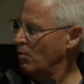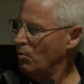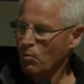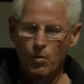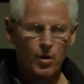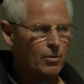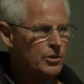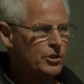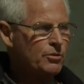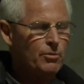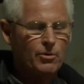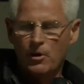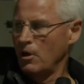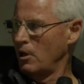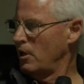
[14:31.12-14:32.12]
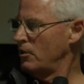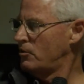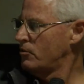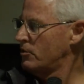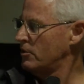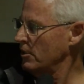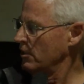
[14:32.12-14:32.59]
What was really
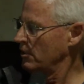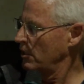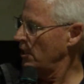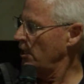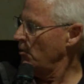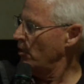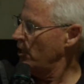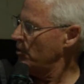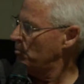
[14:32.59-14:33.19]
interesting, he went